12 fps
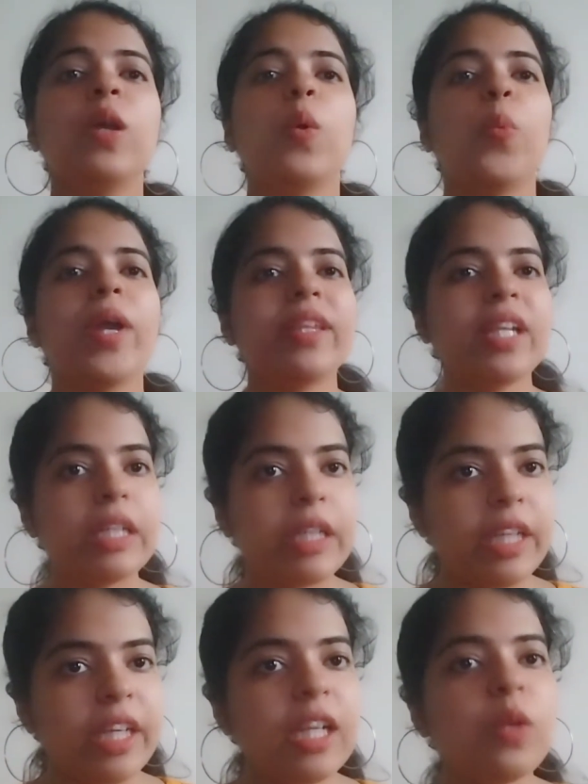where they
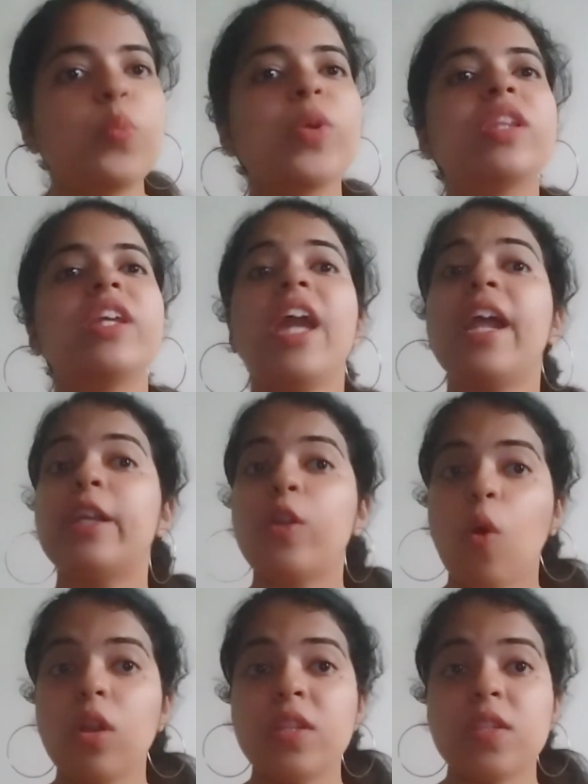deal with the
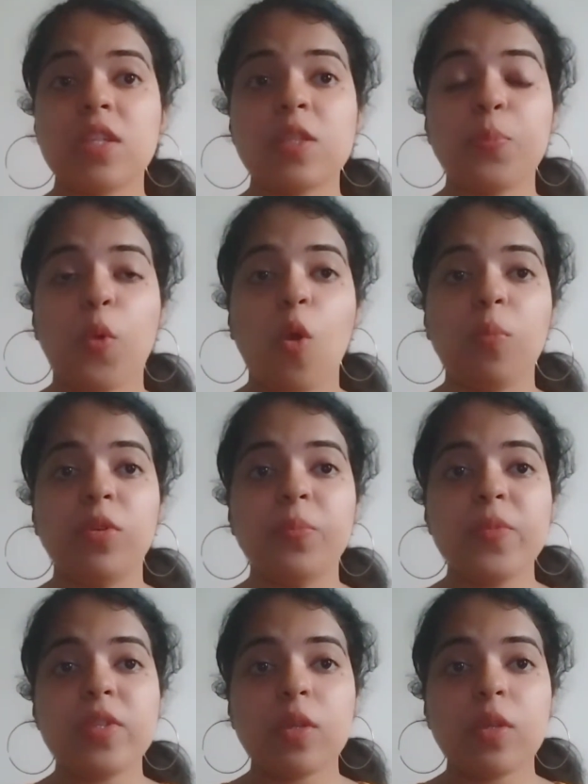adolescence problems.